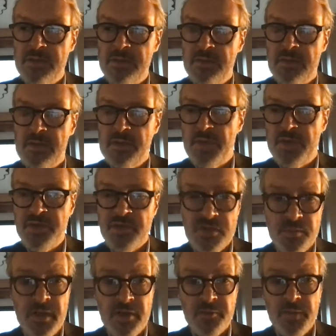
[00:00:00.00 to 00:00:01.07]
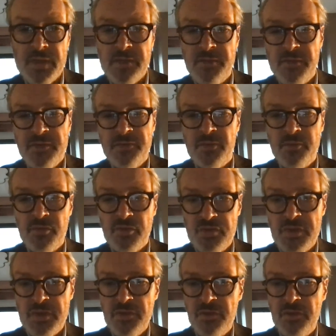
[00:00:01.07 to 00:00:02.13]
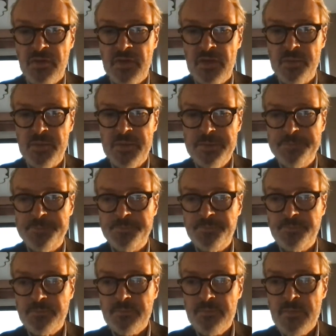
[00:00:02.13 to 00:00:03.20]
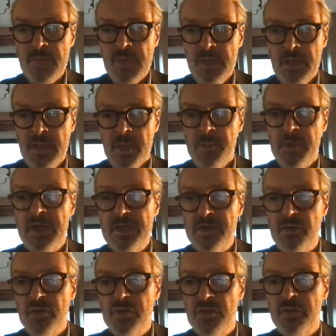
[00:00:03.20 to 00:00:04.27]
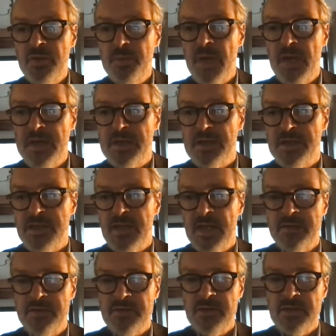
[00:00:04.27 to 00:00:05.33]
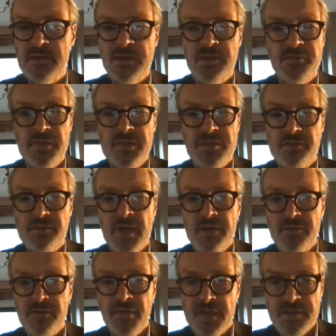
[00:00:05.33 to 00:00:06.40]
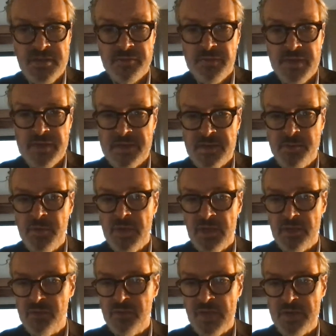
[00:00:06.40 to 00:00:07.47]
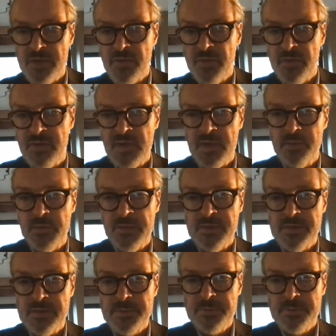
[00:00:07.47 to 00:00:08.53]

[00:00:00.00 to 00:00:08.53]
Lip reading: these patients may have benefit from continued therapy. But let's also remind us that disease-free survival rates are very similar to adjuvant therapies.